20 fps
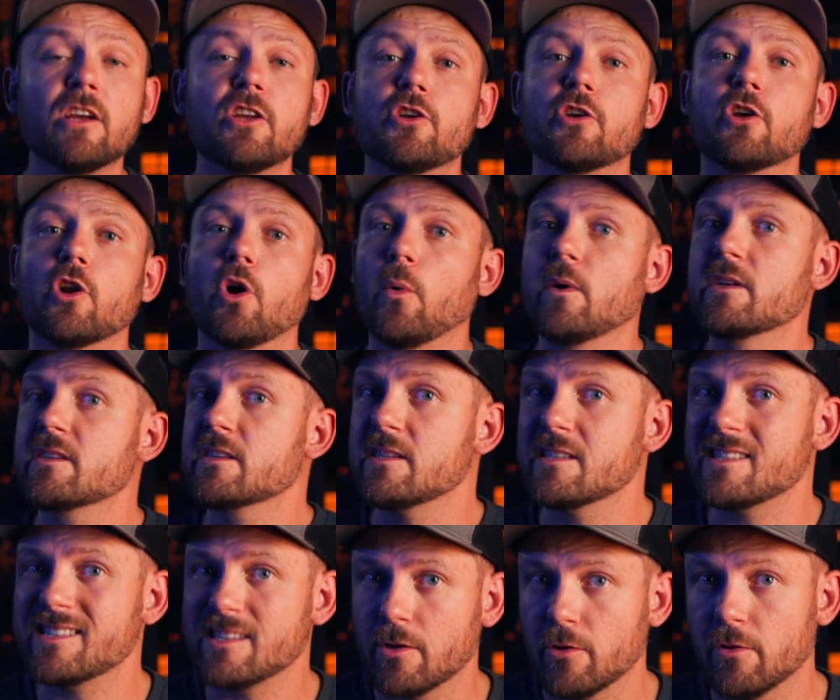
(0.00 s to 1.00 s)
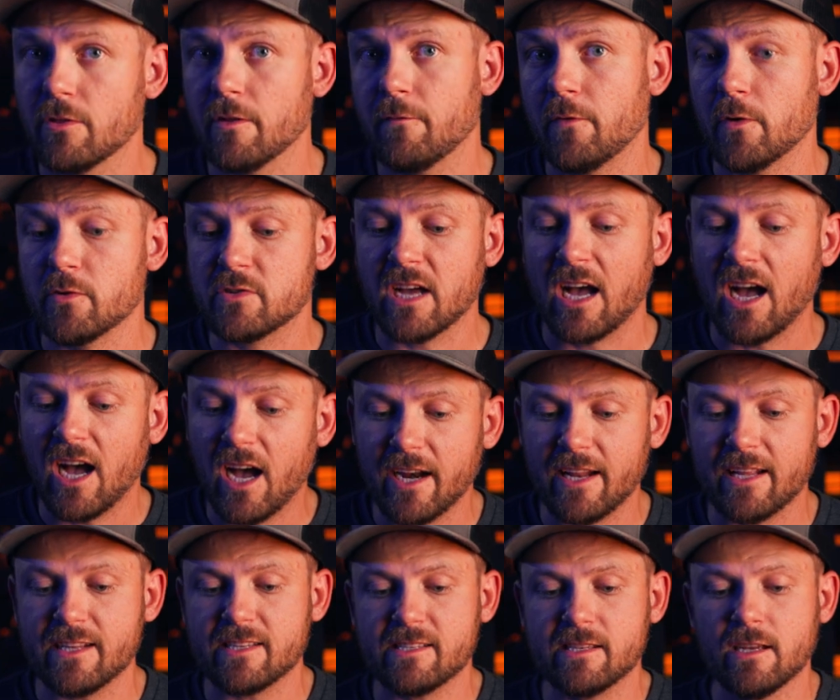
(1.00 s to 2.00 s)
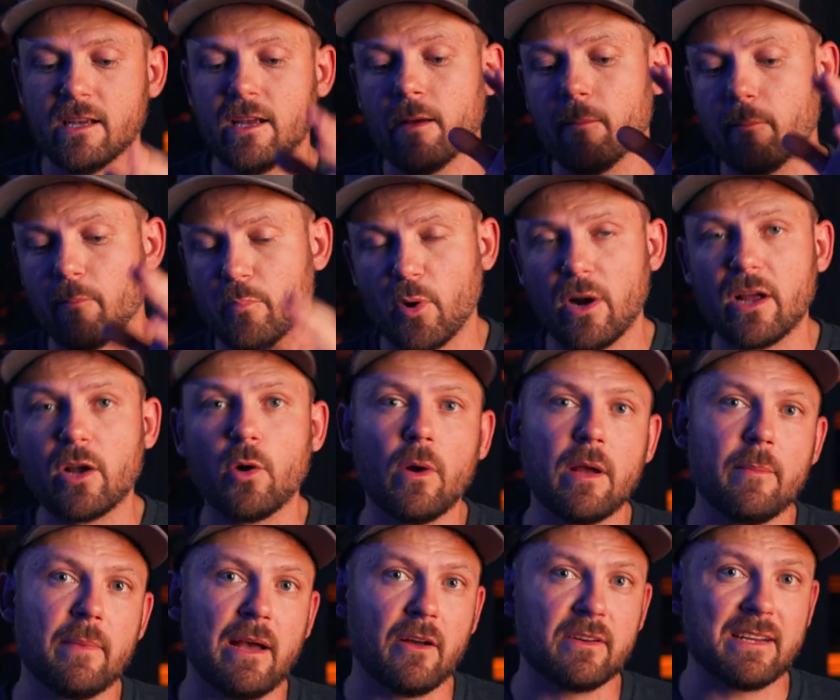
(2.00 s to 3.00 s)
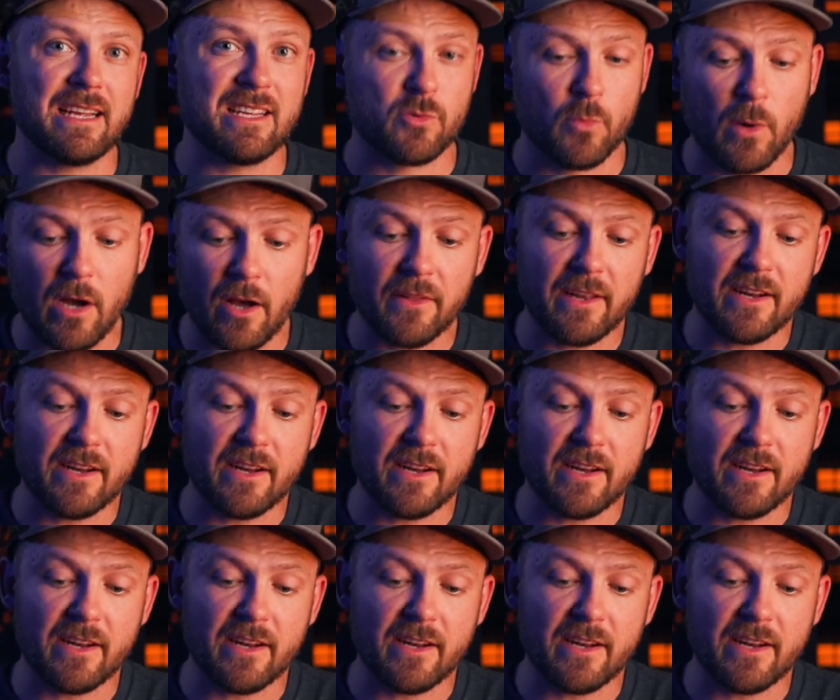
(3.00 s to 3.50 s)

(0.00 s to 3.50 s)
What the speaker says: you could always consider the Photonis breakaway mount as well.